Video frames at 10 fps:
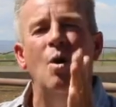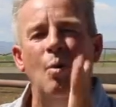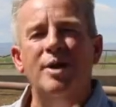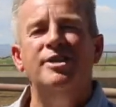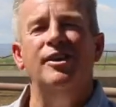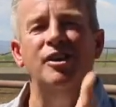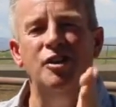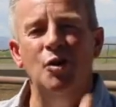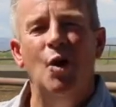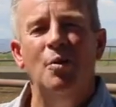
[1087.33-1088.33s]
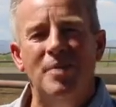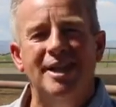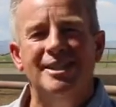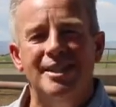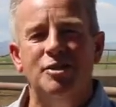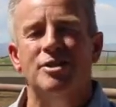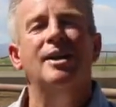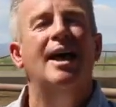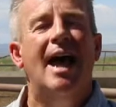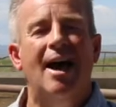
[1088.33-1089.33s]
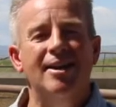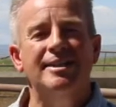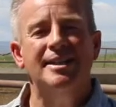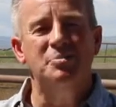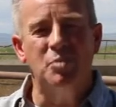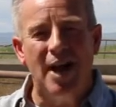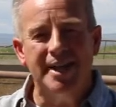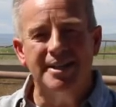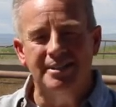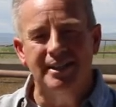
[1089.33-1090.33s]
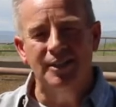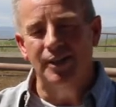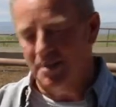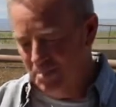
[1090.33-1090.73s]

What's in your best interest? How does this practically look?